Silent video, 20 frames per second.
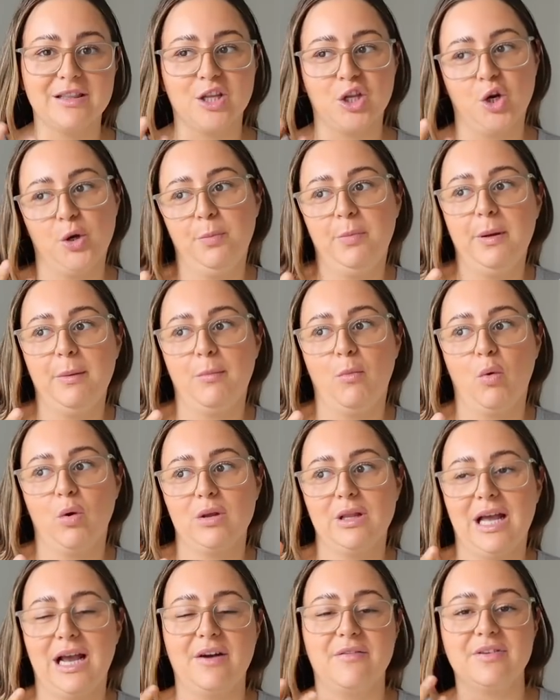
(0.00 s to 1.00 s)
a little bit
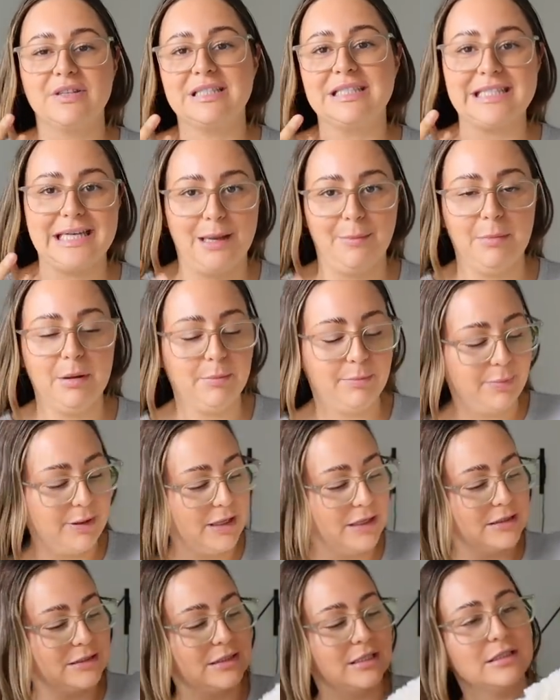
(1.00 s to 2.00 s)
more like of a statement
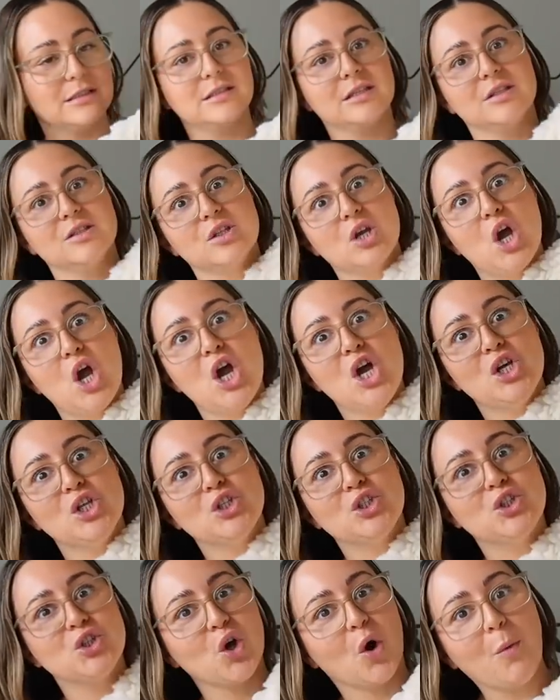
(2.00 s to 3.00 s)
piece this is
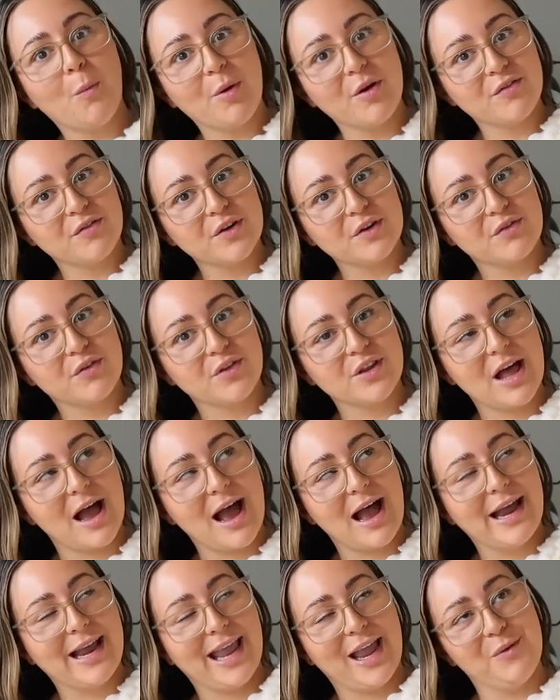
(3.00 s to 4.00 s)
so perfect for
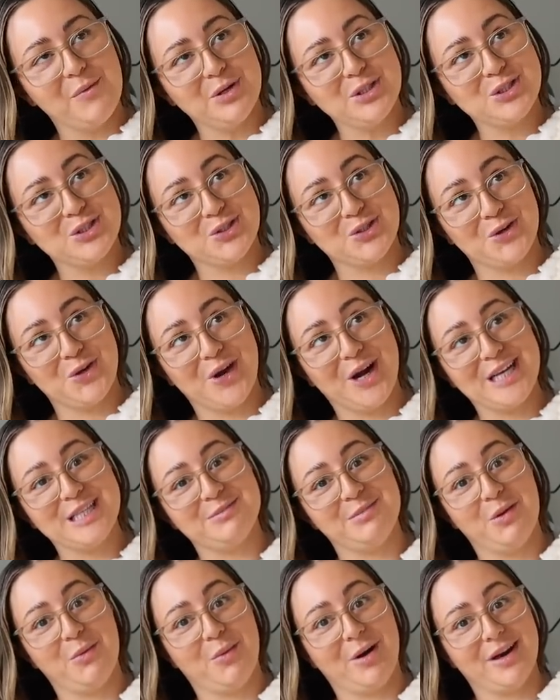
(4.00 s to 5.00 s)
that i can't wait to show you
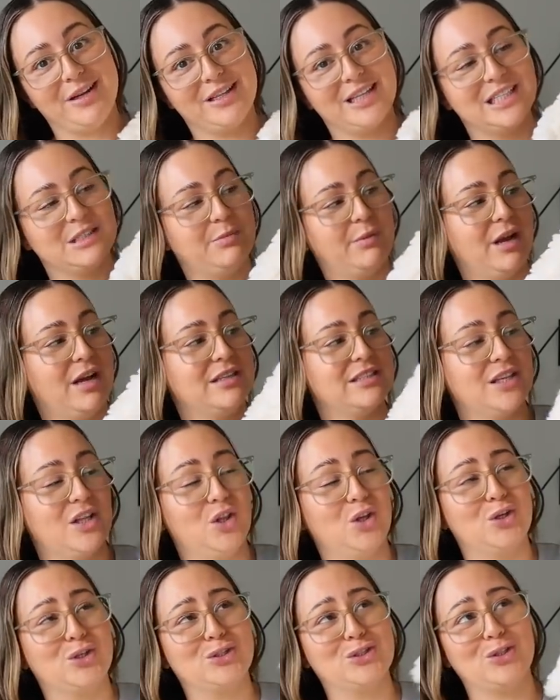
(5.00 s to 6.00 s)
guys me wearing this because
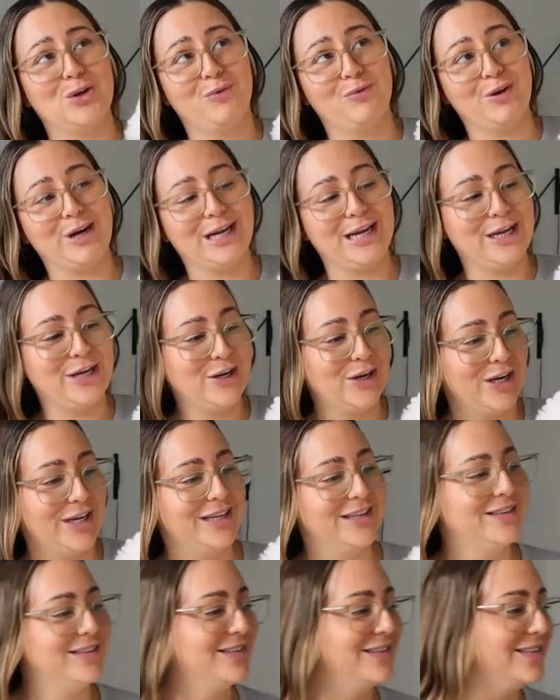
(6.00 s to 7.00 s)
it looks so freaking
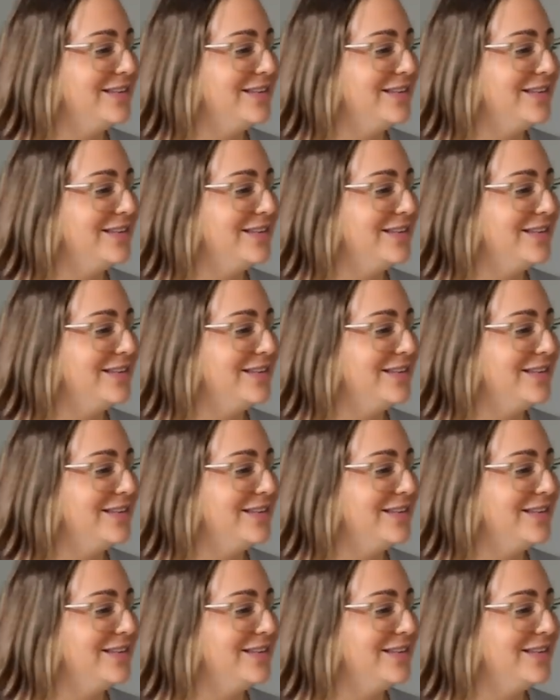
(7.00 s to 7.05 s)
good